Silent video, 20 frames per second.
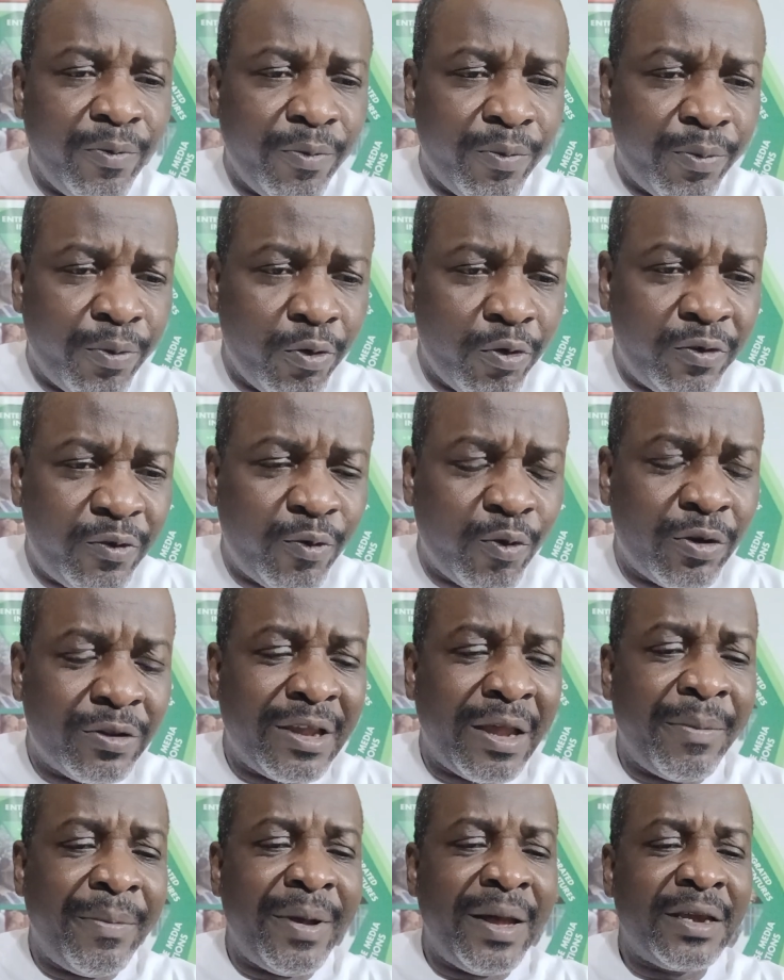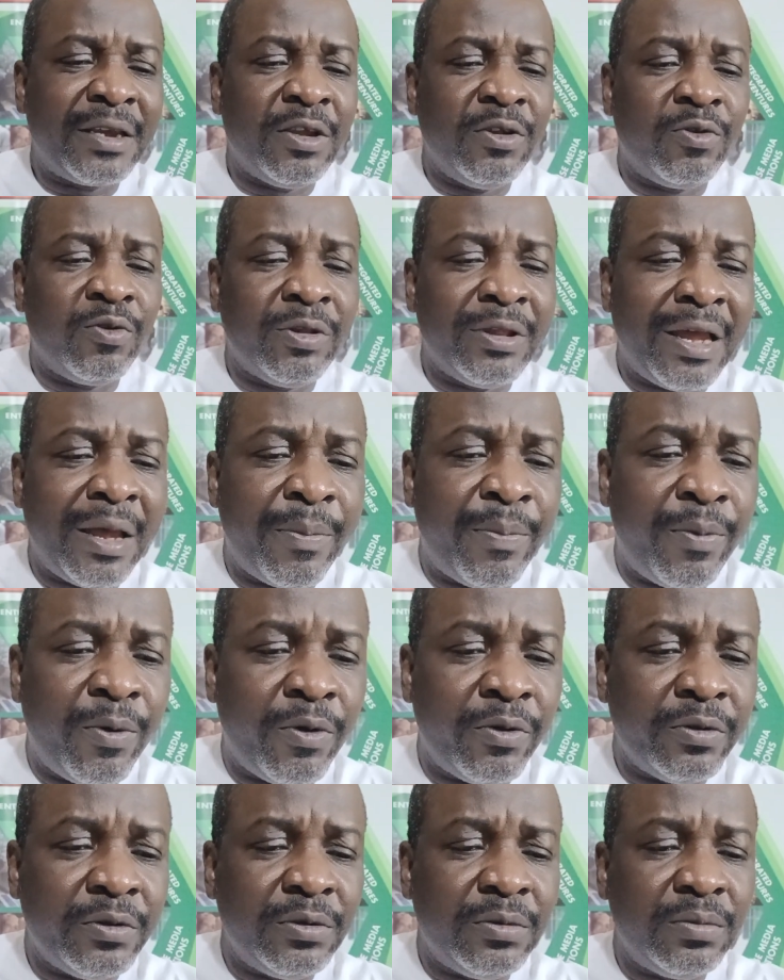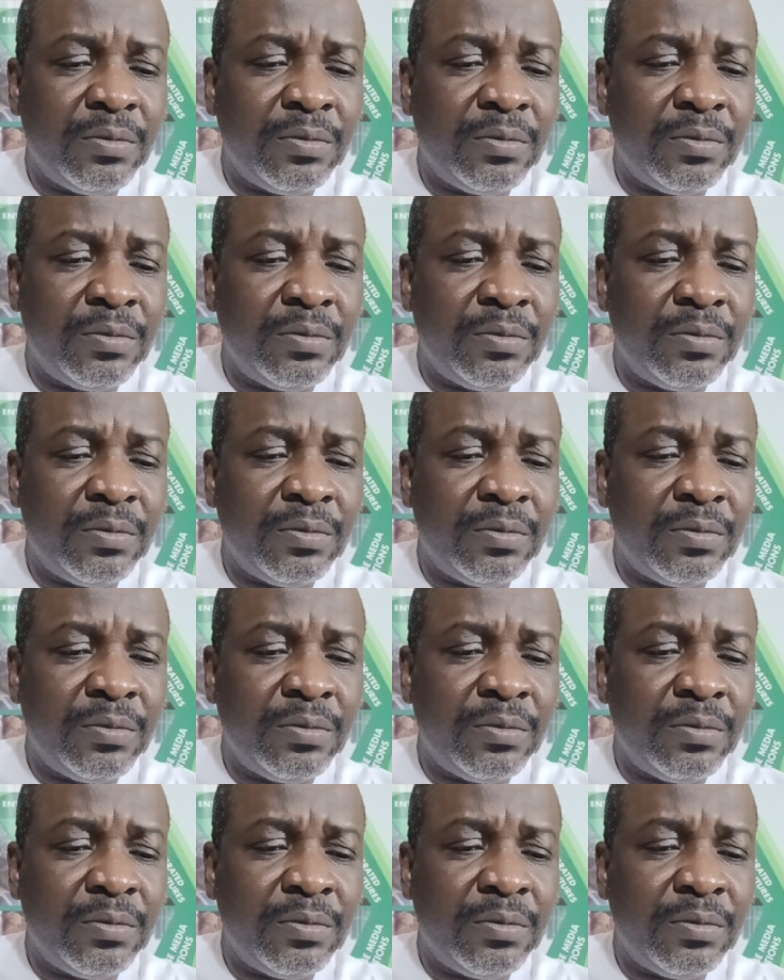put water back into that pond